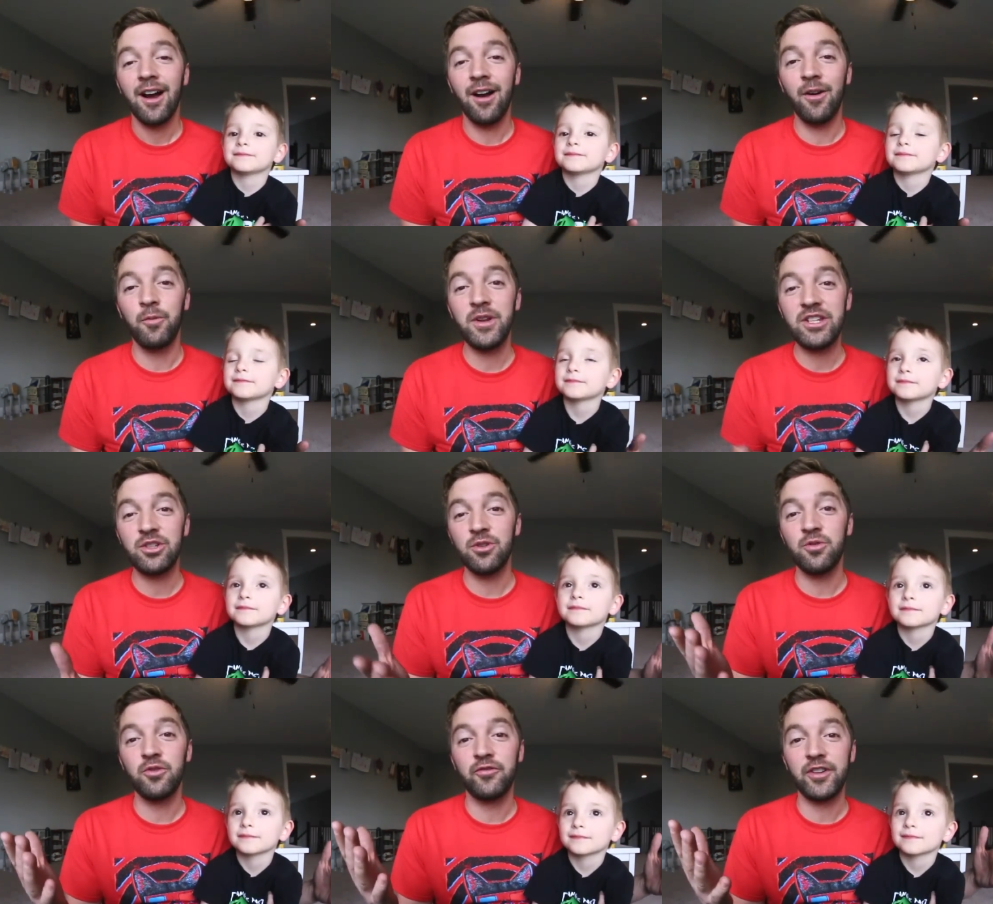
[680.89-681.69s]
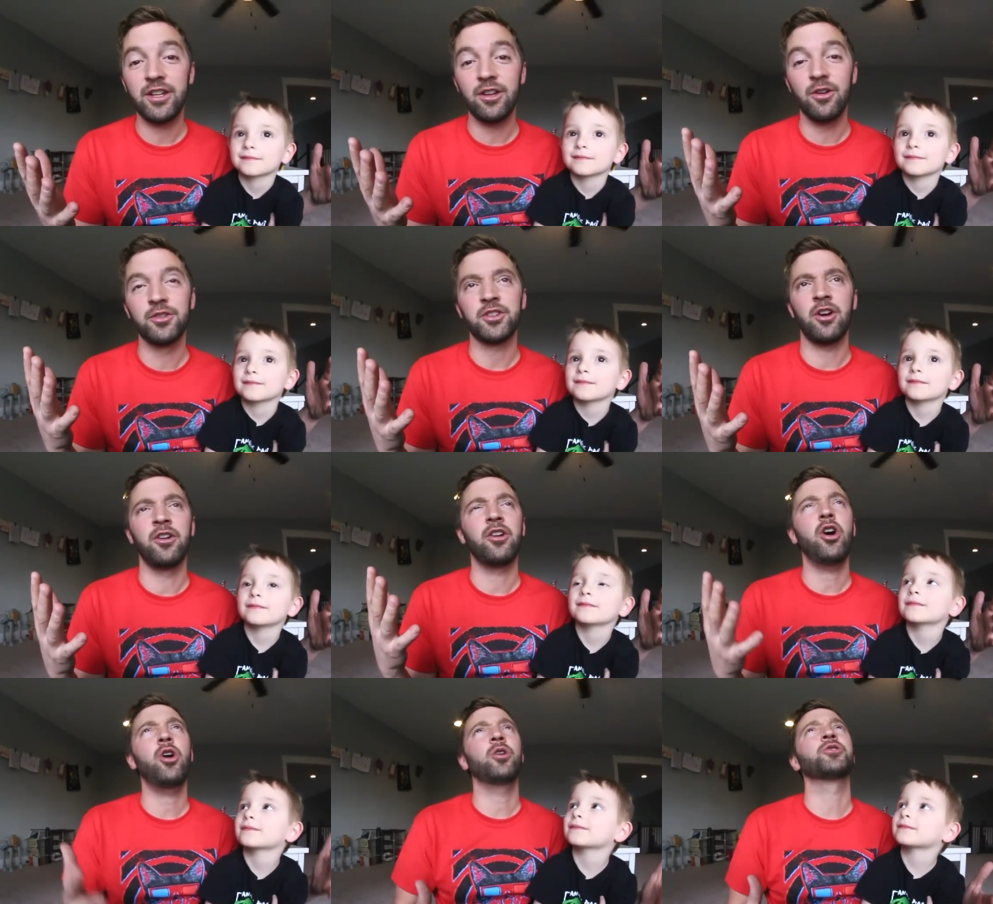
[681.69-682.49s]
Speaker 1: Uh, we do videos
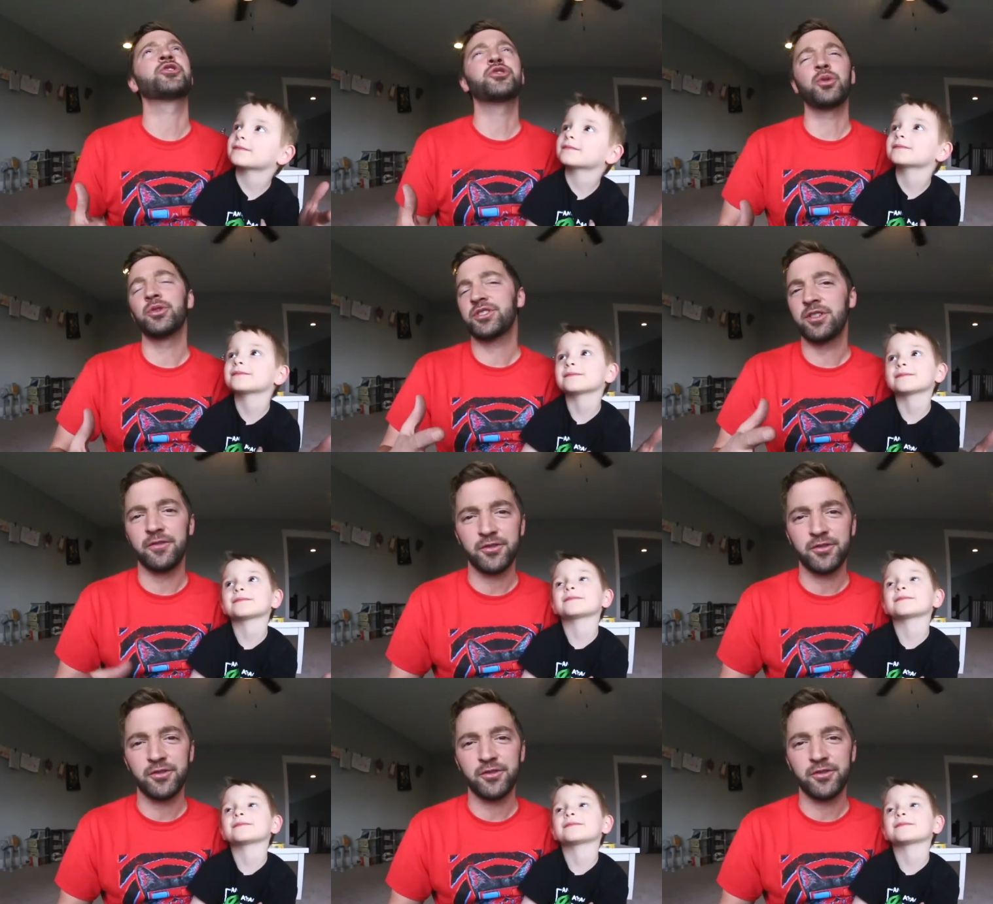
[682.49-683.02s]
on all sorts